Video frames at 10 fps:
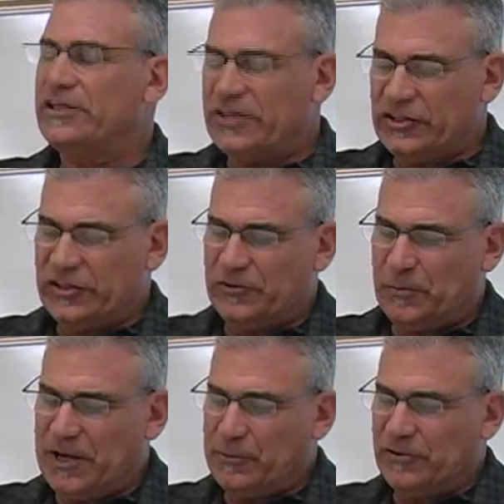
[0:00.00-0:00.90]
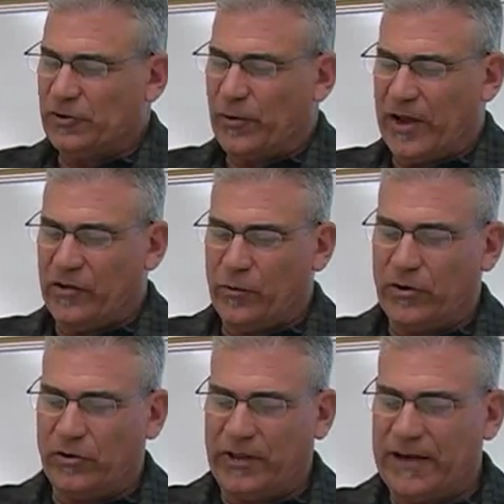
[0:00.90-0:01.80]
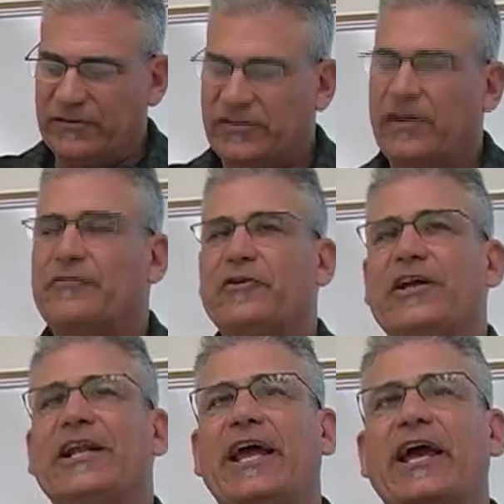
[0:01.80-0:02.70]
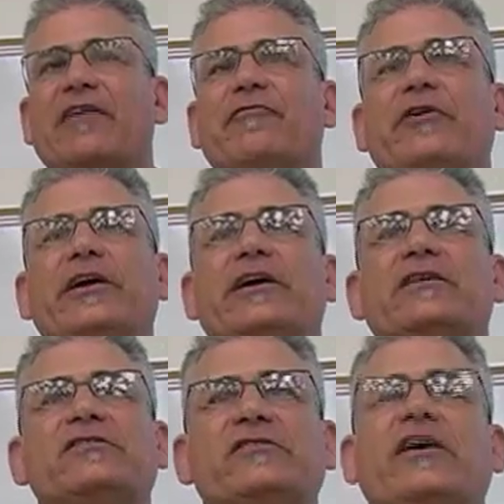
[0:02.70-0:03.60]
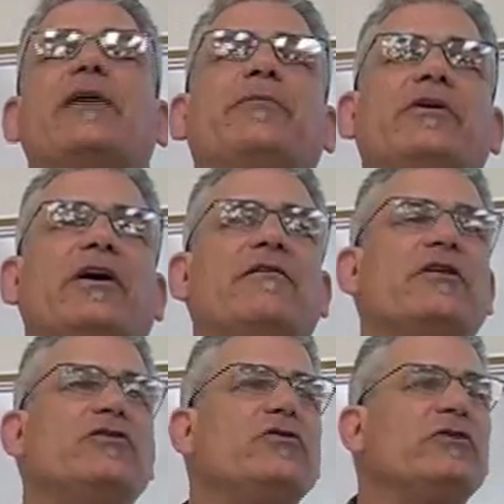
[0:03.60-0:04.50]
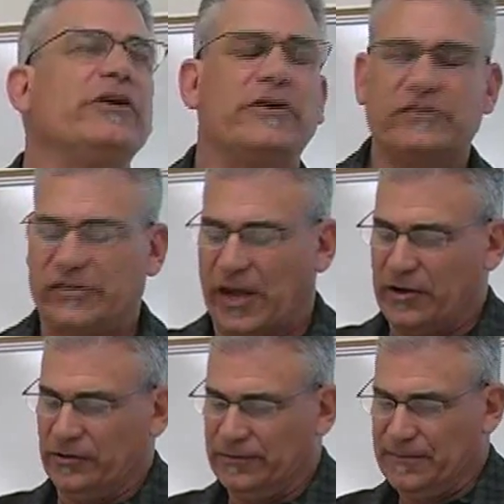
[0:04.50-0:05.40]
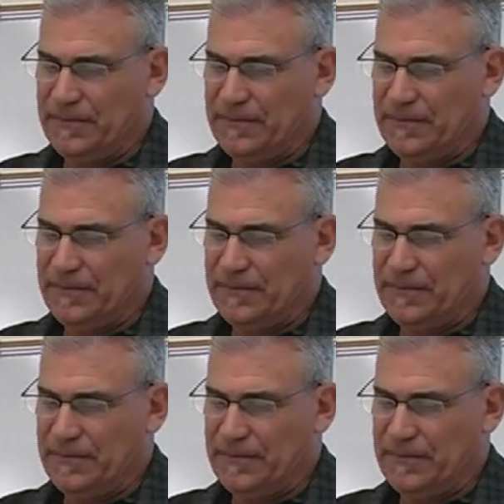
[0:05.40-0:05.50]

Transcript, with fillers: indigenous peoples around the world have suffered in every step of the nuclear cycle,